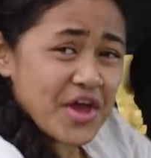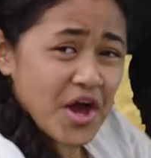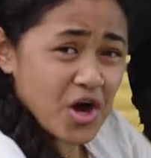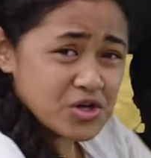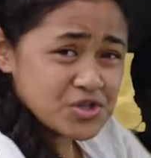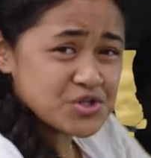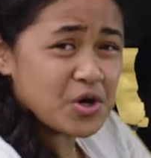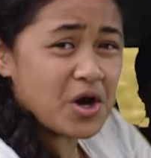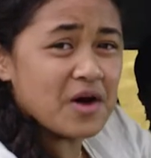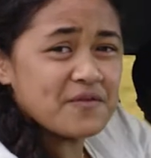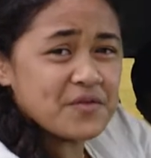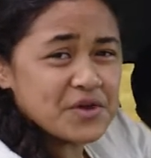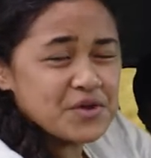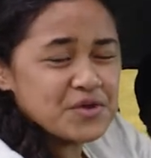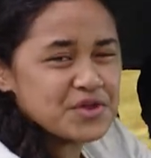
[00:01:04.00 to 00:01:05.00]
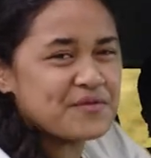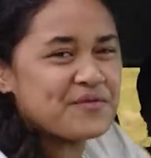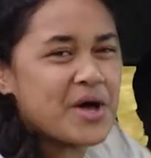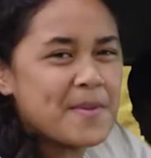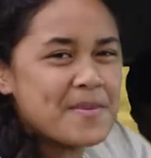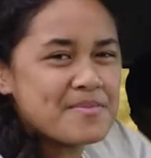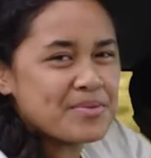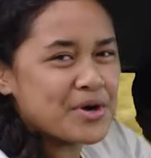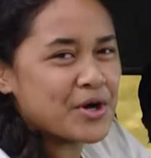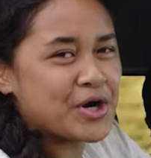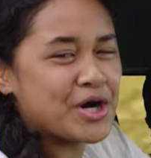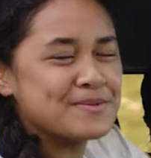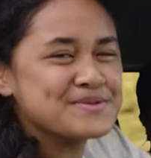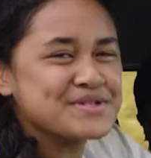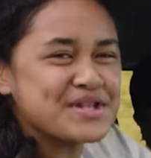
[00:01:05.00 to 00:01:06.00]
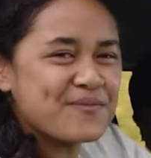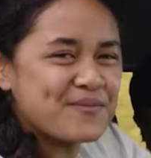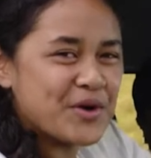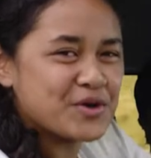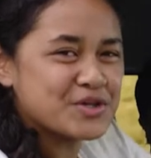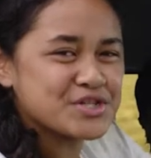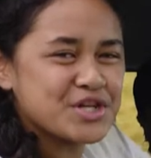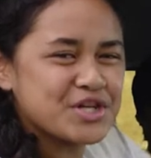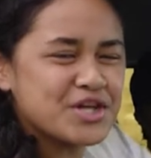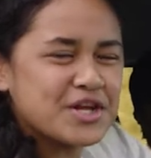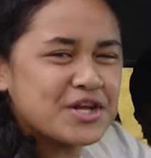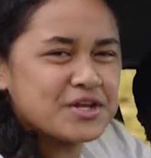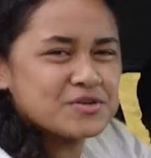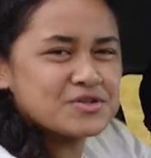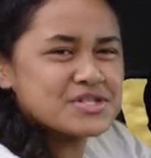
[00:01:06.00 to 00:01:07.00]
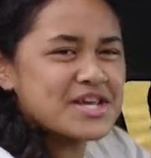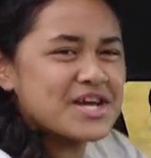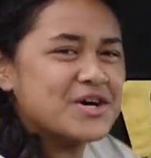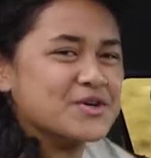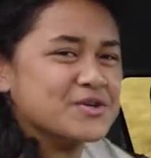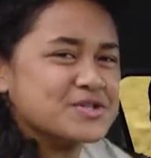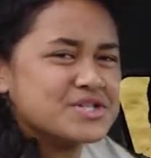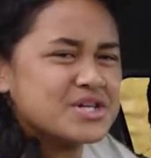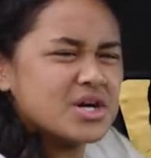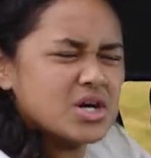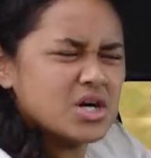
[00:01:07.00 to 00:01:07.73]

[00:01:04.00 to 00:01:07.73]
They also offer youth development programs that focus on learning new skills.